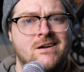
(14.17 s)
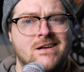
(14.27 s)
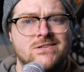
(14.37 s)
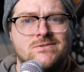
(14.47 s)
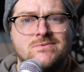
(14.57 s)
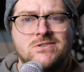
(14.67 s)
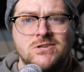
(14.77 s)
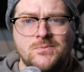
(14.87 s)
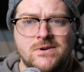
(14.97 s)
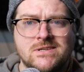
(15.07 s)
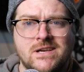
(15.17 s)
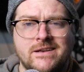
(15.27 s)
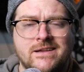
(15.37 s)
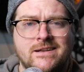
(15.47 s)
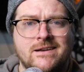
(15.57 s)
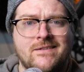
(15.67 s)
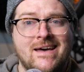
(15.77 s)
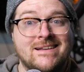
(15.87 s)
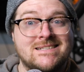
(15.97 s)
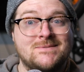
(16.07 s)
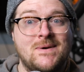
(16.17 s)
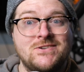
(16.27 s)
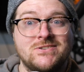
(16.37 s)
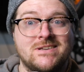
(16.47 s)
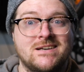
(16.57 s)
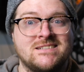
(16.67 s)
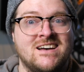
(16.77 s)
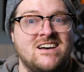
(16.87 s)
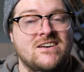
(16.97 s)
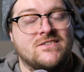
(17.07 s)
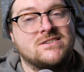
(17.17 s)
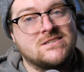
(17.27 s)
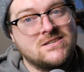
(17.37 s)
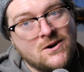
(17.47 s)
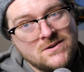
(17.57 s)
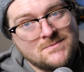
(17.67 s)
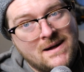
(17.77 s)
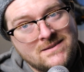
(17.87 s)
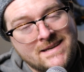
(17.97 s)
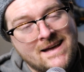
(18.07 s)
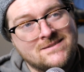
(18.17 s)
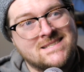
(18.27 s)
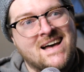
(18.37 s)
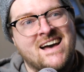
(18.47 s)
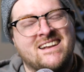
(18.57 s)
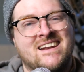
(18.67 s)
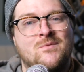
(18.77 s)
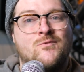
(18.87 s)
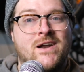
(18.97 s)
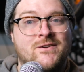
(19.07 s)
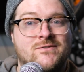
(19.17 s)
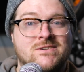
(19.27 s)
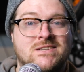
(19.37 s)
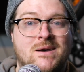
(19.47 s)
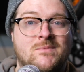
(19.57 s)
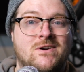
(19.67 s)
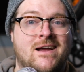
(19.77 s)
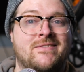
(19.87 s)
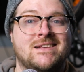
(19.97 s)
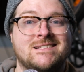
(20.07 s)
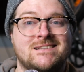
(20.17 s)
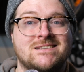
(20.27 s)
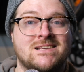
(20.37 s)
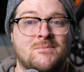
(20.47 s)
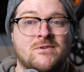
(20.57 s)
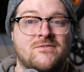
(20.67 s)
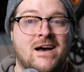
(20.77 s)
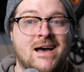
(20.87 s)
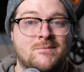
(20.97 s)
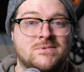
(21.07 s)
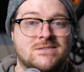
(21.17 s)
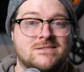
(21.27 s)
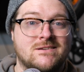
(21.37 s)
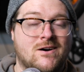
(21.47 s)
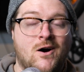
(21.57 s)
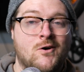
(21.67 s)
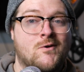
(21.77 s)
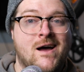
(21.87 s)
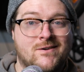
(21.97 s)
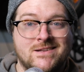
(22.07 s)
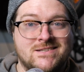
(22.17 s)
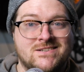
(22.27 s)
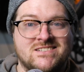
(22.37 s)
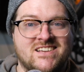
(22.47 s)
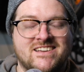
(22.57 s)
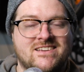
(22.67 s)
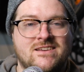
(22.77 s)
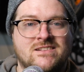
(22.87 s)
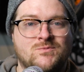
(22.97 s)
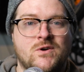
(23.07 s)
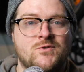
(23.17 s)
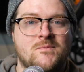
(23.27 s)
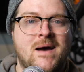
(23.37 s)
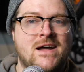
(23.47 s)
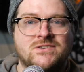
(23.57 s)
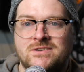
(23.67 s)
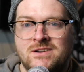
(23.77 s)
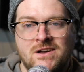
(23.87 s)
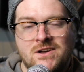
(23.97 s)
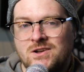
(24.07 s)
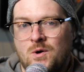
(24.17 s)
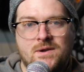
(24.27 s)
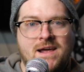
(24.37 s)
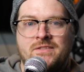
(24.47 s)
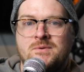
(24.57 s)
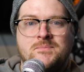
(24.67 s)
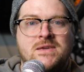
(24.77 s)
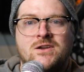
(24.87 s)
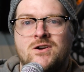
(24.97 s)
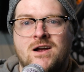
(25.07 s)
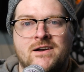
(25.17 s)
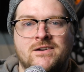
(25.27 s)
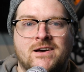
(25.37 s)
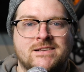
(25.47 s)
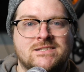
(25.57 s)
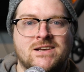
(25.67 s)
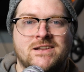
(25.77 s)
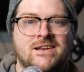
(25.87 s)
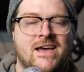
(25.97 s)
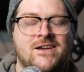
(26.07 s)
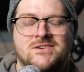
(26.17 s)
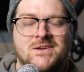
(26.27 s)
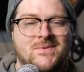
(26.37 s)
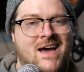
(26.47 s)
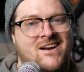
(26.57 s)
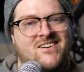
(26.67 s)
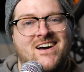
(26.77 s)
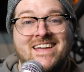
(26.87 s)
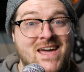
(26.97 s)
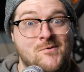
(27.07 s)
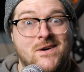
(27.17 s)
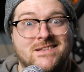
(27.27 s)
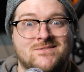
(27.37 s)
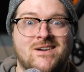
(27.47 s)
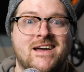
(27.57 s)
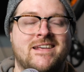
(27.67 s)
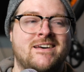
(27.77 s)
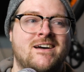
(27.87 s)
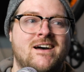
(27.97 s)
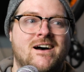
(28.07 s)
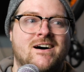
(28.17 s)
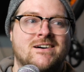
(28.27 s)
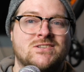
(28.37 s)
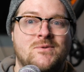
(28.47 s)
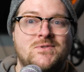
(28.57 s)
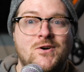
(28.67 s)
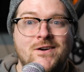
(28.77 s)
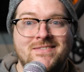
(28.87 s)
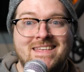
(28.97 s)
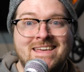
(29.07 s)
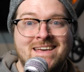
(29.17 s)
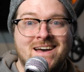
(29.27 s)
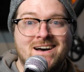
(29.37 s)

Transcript: So I'm super excited to get into that, especially because the snow is melting outside, and I'm ready for summer. And this is summer vibes all around. It's just like, it's what you imagine going down the pier on a nice sunny day or something. I don't know. I can't wait to ride it. So I'm doing the